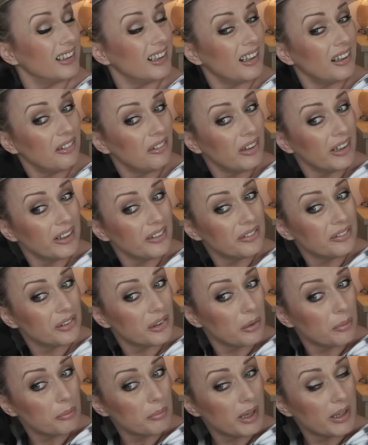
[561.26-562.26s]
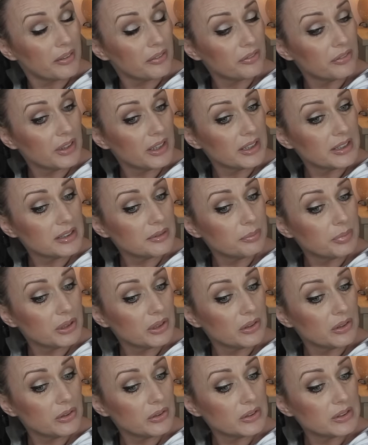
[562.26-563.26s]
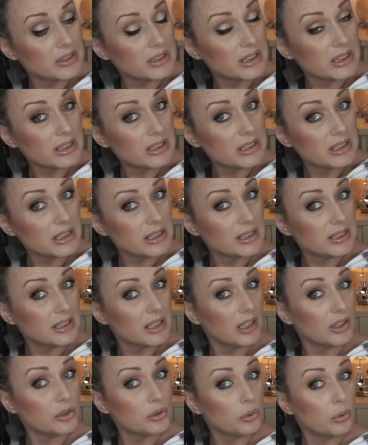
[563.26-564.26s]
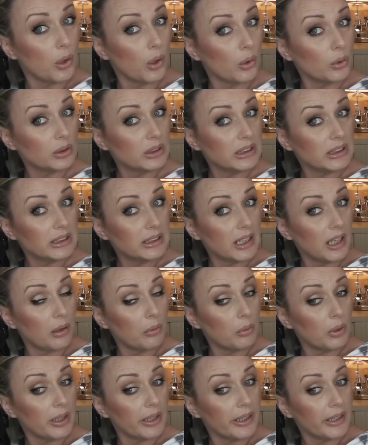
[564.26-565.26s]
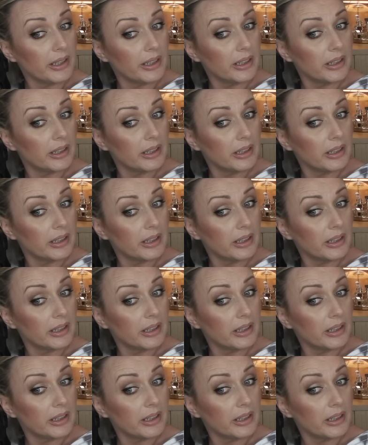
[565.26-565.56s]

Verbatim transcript: away from my face because it's easier to hold it that way.